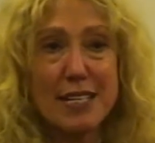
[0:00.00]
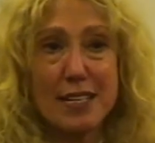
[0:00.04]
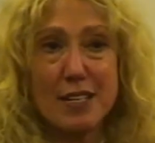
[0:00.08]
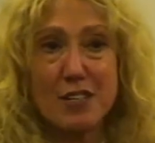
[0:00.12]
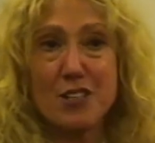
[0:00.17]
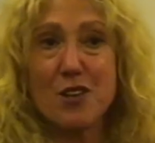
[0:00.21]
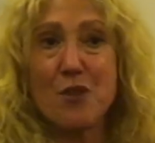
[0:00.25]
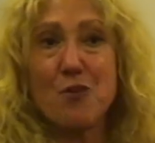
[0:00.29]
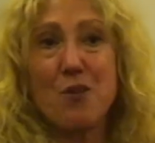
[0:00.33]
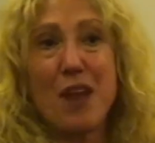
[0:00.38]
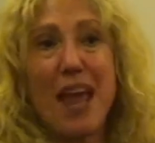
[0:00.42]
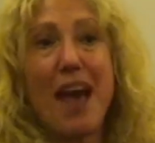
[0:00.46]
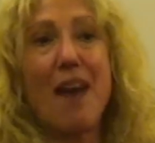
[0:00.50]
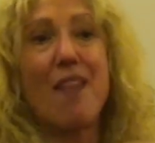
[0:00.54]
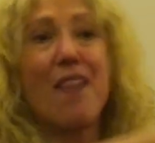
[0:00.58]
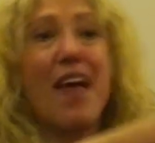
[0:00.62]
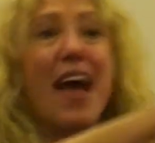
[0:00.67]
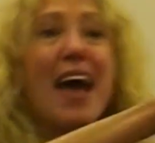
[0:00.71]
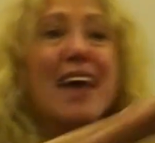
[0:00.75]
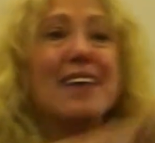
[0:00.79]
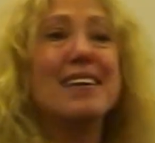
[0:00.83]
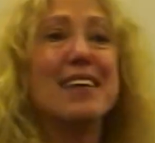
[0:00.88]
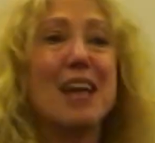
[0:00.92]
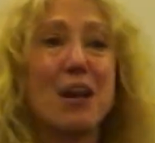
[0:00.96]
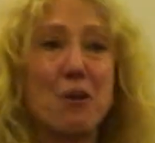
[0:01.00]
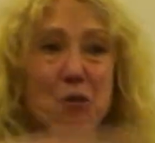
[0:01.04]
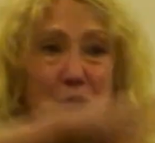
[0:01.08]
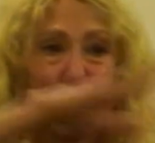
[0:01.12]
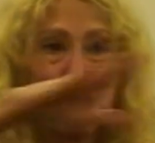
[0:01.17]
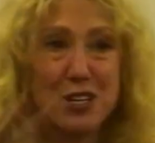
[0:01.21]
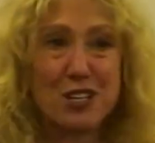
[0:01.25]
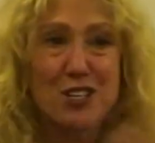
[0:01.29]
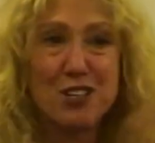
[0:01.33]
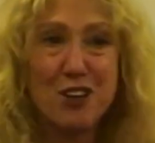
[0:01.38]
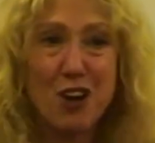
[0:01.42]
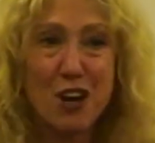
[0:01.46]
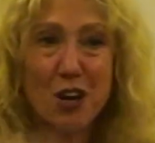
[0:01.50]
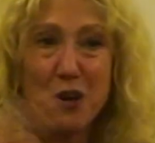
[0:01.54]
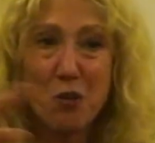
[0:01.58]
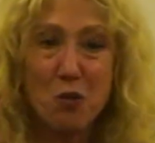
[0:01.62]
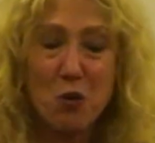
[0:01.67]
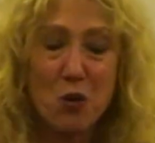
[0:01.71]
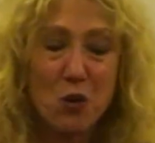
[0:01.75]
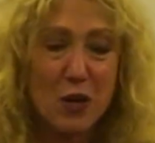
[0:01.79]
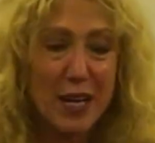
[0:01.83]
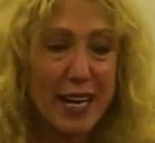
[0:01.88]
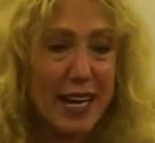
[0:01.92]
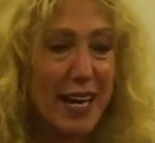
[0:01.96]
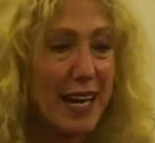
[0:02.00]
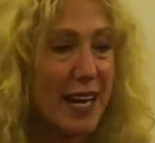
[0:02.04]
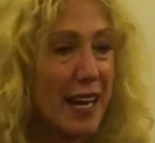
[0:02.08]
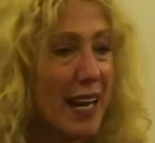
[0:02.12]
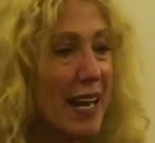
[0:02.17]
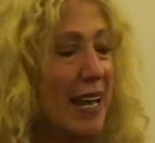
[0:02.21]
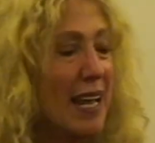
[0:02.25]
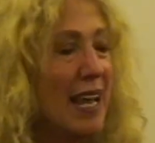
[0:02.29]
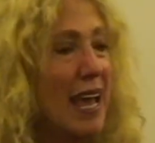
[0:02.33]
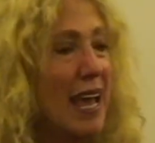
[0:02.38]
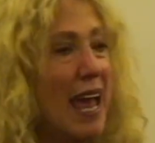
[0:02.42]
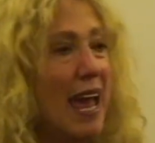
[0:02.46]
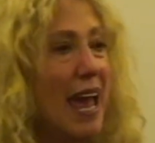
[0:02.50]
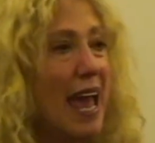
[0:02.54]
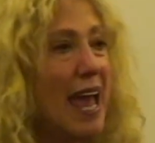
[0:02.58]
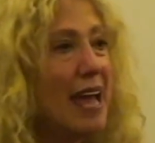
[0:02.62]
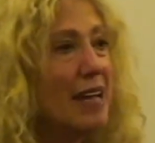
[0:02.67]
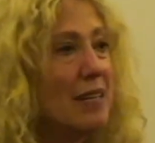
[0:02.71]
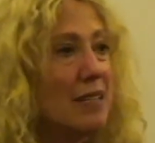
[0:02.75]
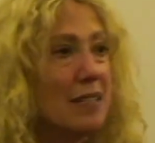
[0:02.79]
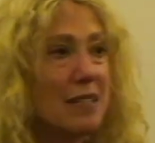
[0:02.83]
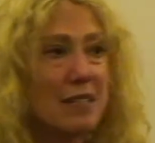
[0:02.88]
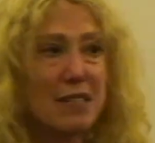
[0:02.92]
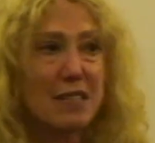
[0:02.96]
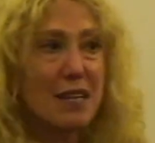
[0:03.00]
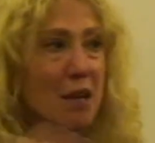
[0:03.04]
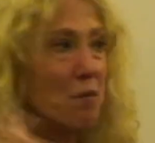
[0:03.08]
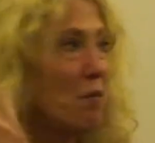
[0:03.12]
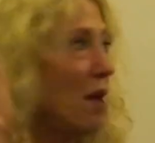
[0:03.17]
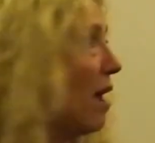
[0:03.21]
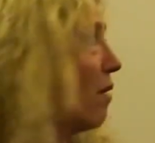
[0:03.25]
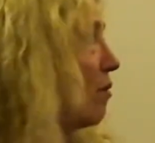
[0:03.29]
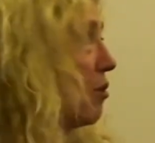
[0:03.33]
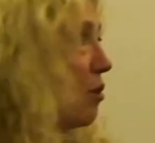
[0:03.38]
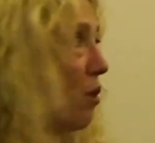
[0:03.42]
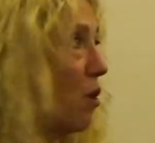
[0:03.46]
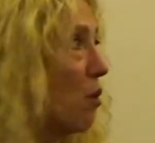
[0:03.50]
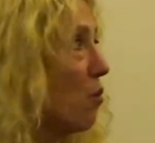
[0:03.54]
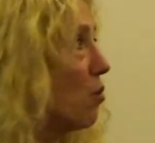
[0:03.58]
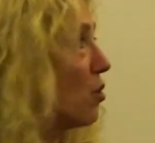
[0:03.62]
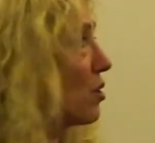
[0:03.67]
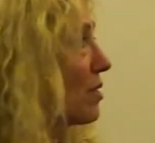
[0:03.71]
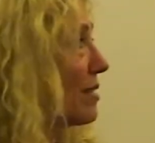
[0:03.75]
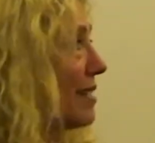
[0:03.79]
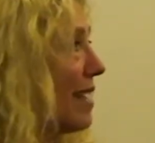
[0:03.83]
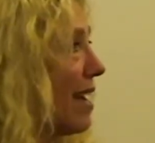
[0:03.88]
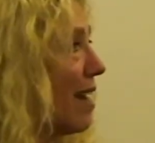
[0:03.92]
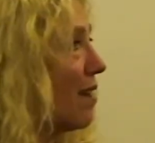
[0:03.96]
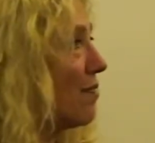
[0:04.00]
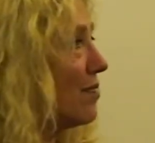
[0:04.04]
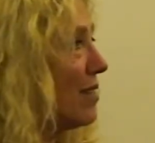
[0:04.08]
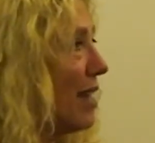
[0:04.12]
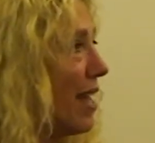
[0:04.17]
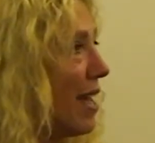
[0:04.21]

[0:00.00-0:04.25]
and so now that network started working, and somehow it all worked out.